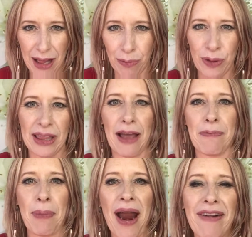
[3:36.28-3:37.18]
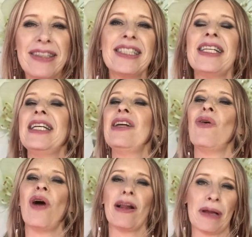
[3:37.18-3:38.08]
help with their parenting
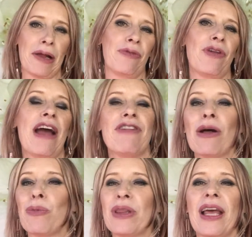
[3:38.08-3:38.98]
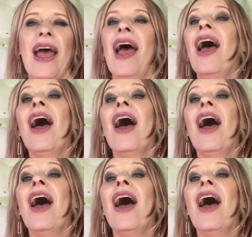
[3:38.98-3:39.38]
or help, help have help with their